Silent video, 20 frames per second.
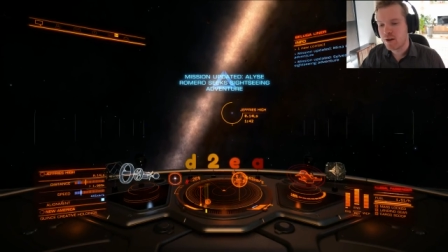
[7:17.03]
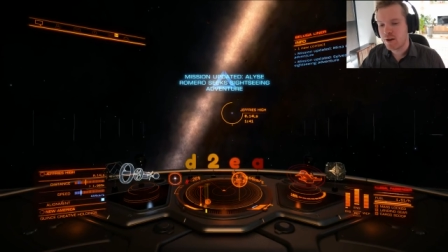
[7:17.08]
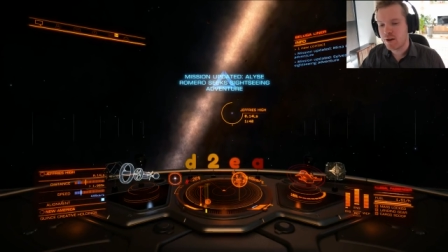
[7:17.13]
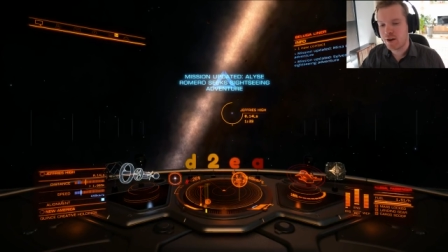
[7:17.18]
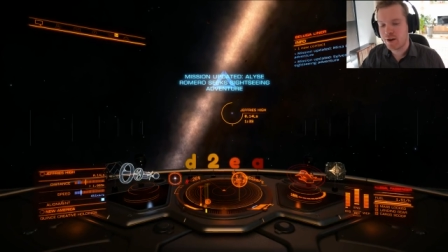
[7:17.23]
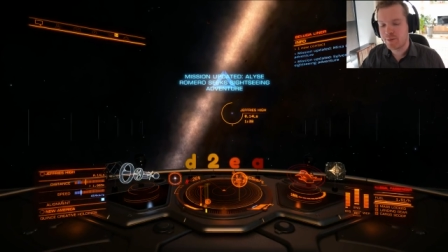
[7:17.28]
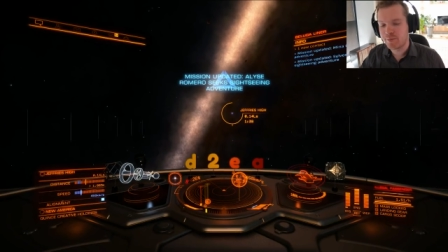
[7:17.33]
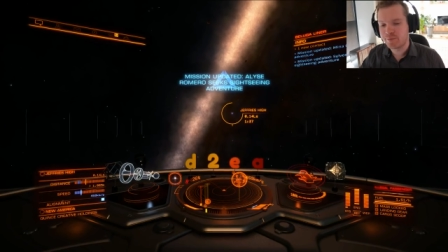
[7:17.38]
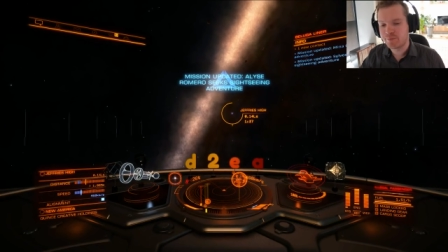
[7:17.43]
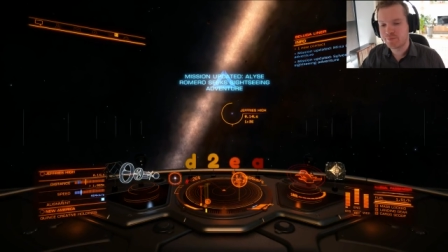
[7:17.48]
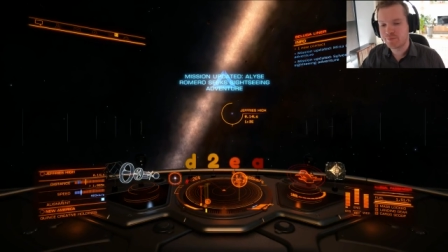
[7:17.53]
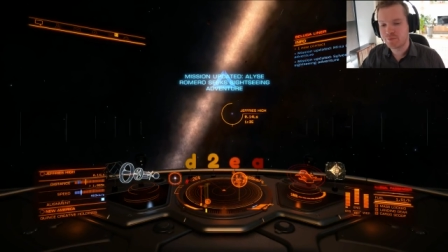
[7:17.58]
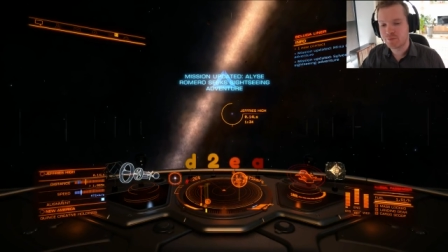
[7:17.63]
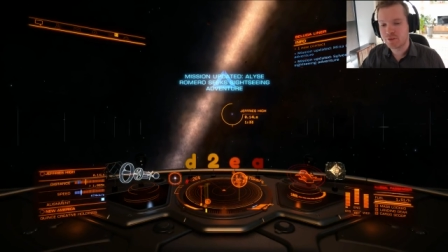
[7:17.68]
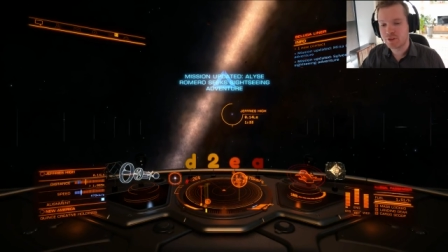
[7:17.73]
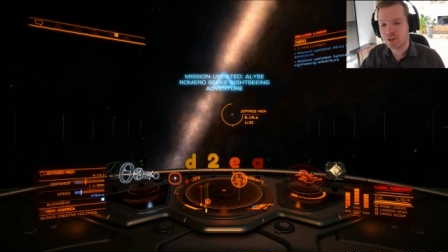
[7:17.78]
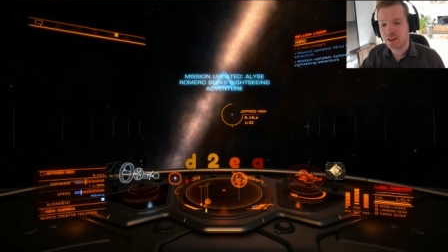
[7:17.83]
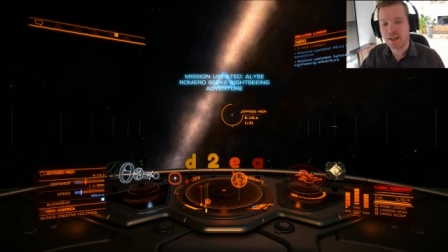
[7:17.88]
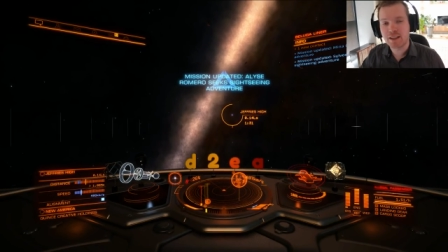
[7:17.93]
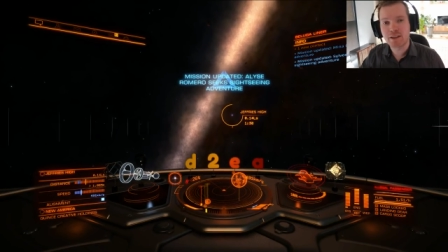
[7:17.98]
Um,
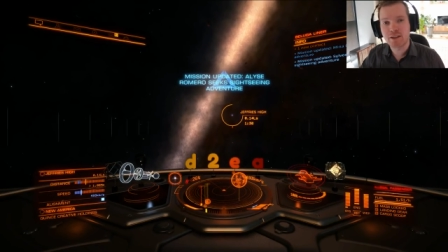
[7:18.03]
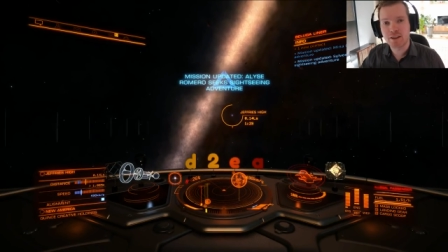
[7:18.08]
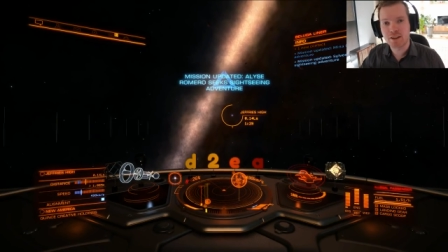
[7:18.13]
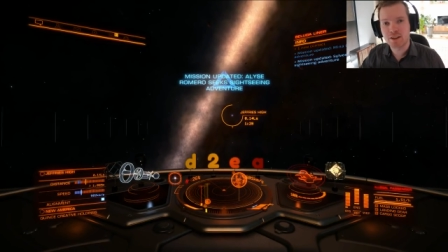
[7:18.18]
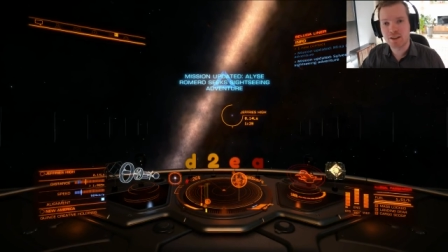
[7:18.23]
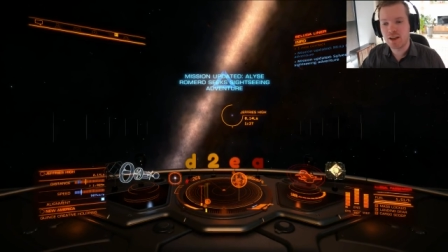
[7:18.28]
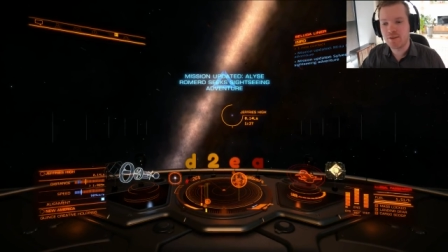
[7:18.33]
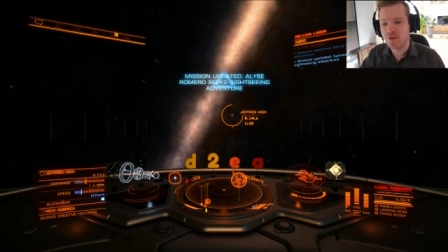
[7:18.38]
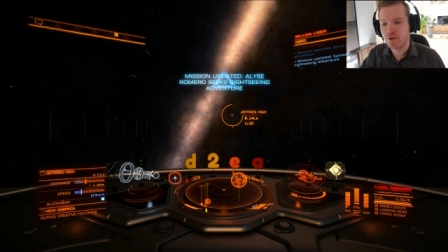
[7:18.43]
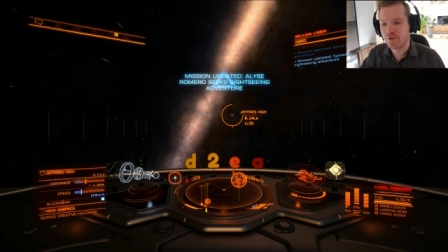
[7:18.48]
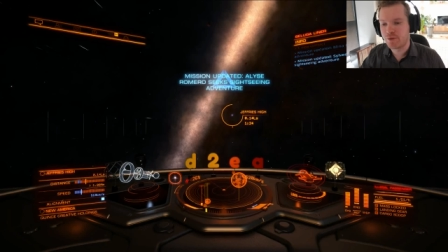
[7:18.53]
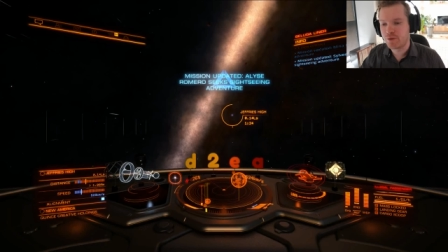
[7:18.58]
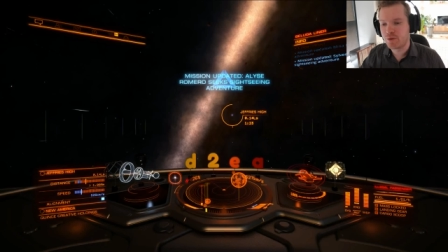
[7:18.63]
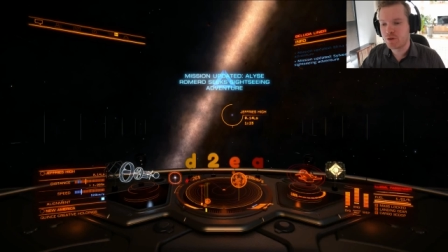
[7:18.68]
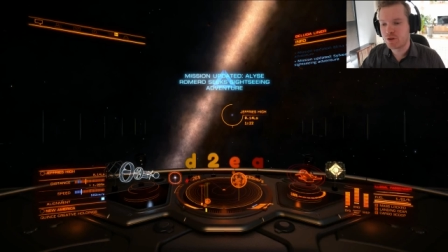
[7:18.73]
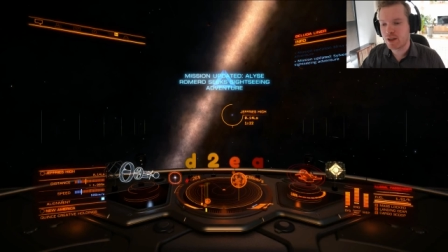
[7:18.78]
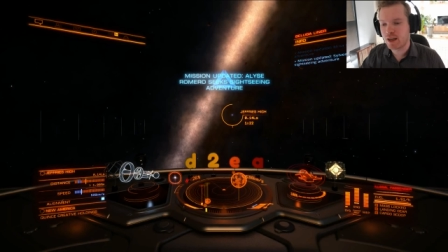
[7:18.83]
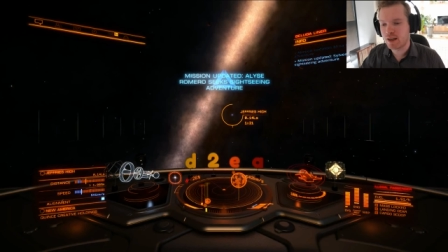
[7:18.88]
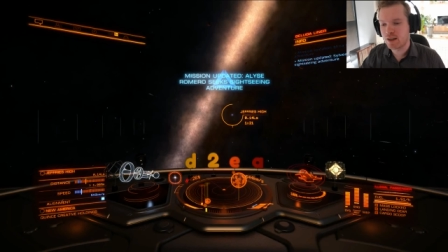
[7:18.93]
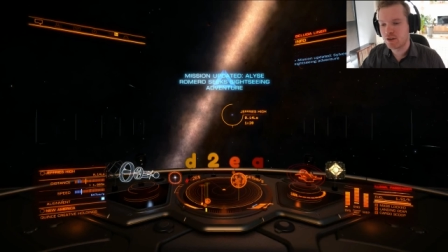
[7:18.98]
that's going to save you a few
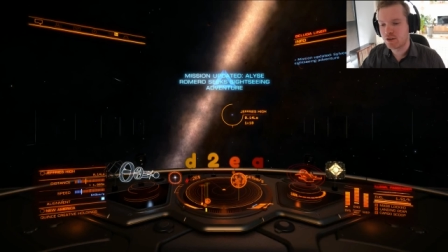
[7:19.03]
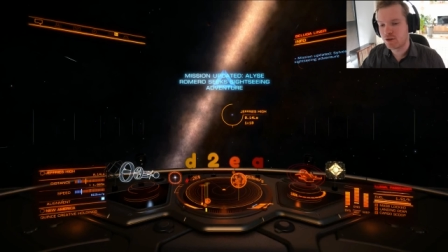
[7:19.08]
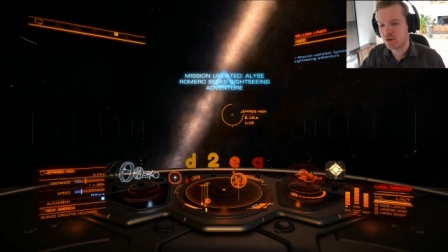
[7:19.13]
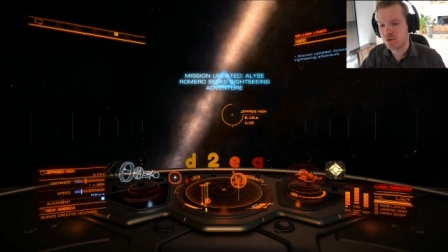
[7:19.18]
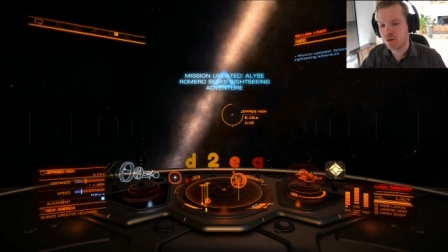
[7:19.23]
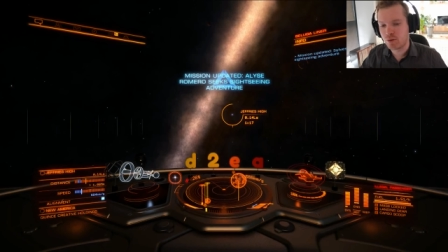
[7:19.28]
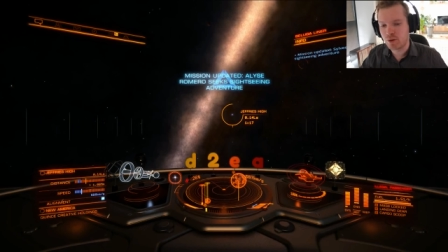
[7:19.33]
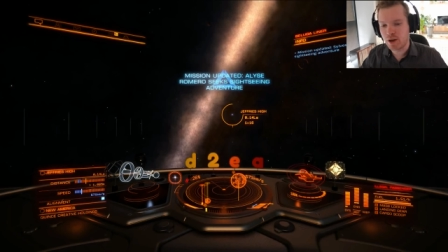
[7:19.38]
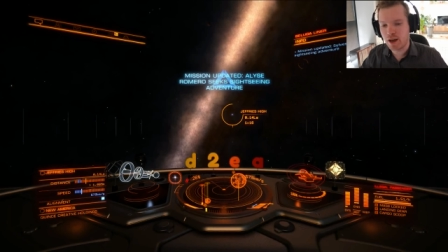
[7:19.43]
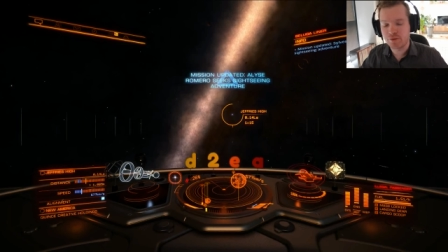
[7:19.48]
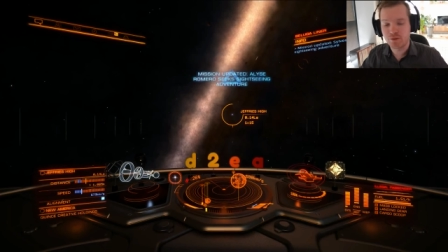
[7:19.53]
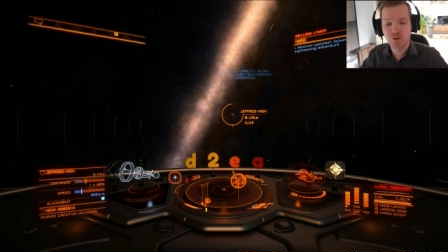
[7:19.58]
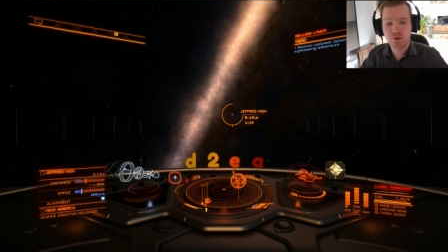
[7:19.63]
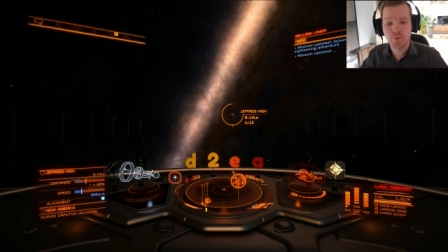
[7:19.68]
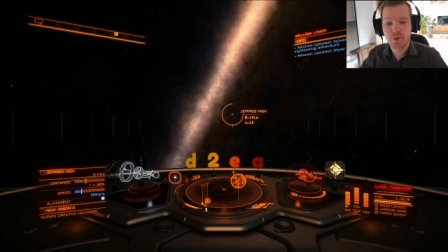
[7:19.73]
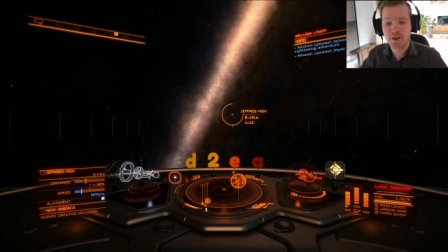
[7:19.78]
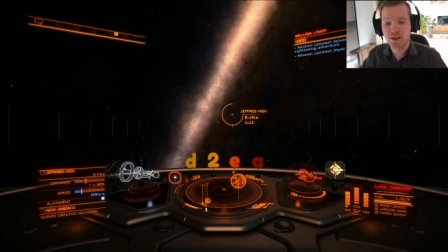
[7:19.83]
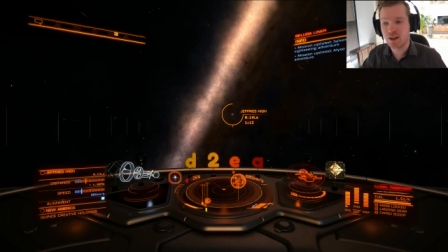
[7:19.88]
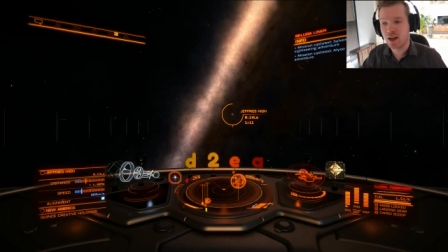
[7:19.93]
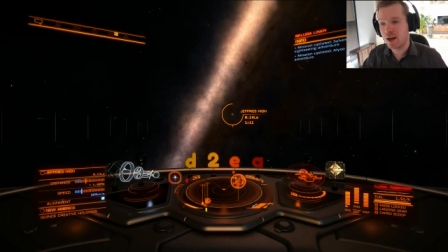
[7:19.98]
seconds, so you don't have to
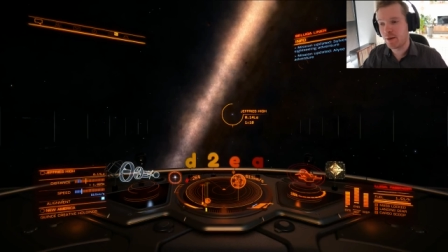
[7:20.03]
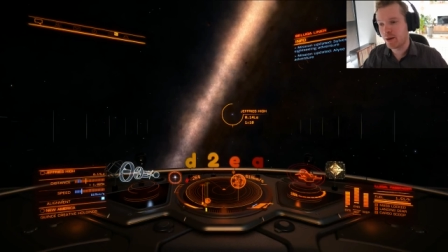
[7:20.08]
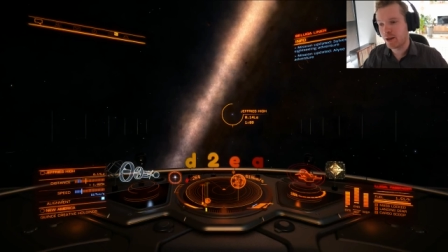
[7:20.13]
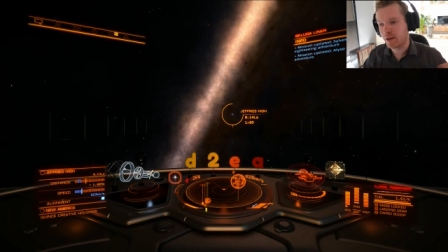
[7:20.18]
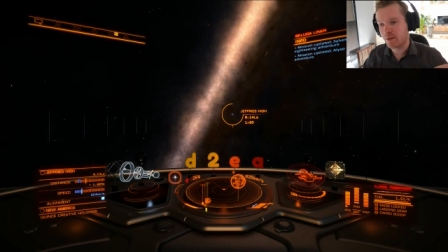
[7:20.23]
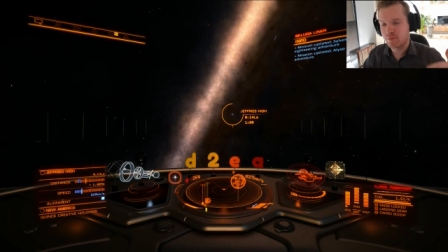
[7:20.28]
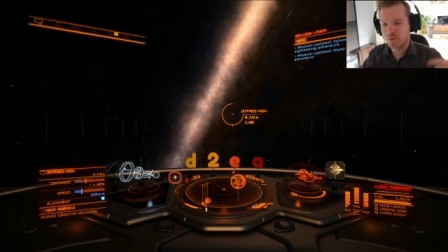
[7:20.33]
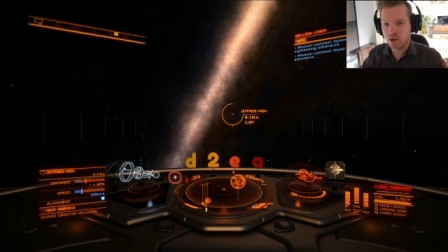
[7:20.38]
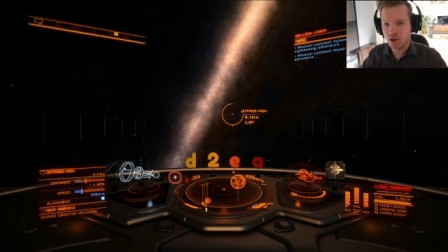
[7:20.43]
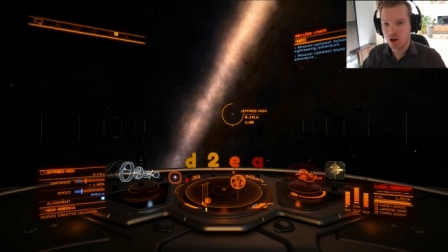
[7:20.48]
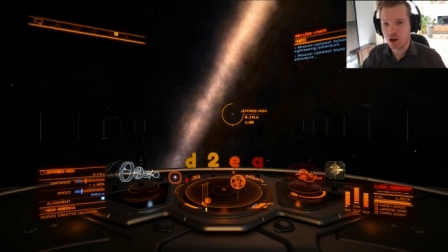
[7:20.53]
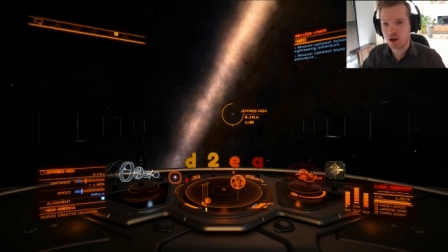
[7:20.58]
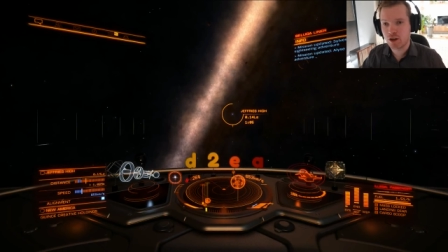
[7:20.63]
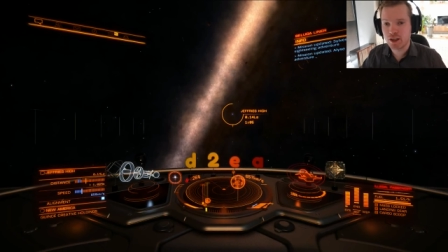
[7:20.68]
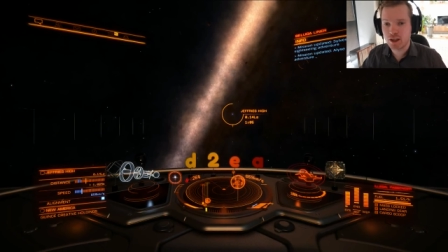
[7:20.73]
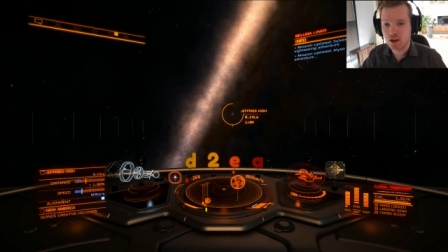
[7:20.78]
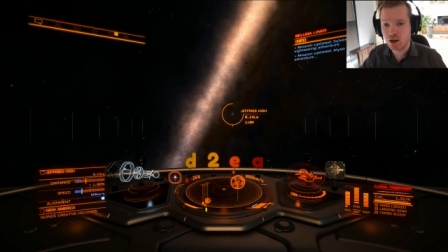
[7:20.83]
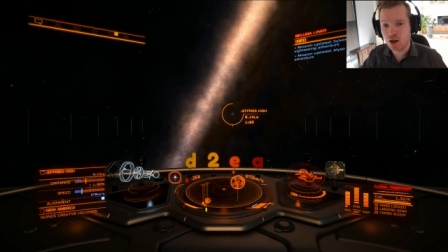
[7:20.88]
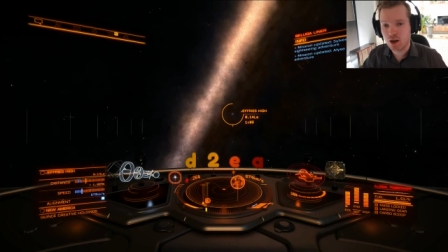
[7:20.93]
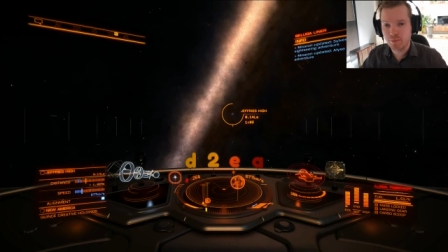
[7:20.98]
spend time like
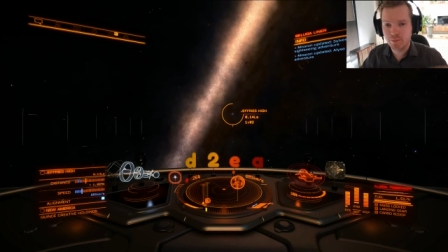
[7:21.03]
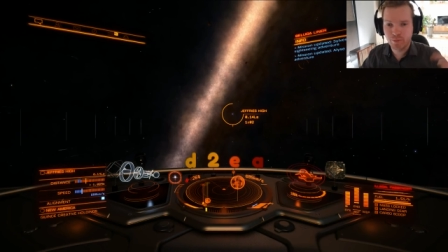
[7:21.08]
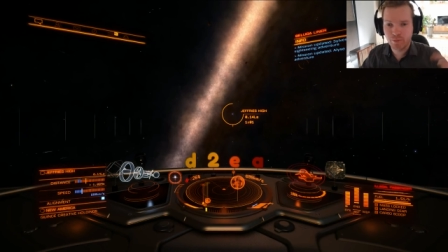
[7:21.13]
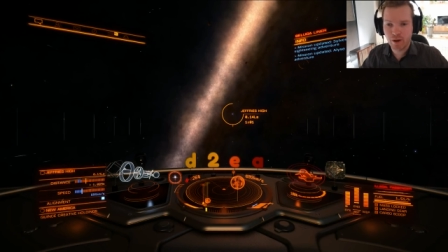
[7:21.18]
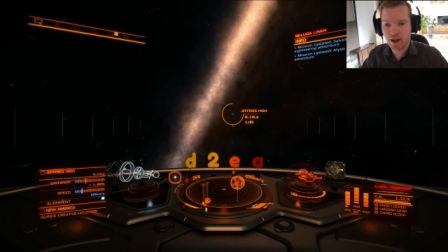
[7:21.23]
locking up,